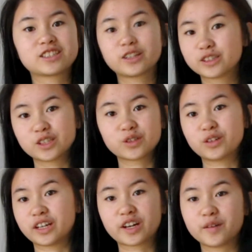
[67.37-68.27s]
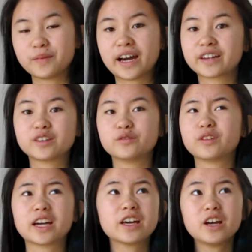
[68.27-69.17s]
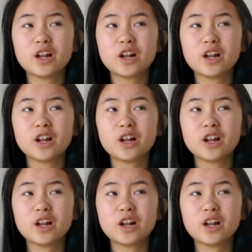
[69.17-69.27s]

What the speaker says: go to the toilet and come back, you've like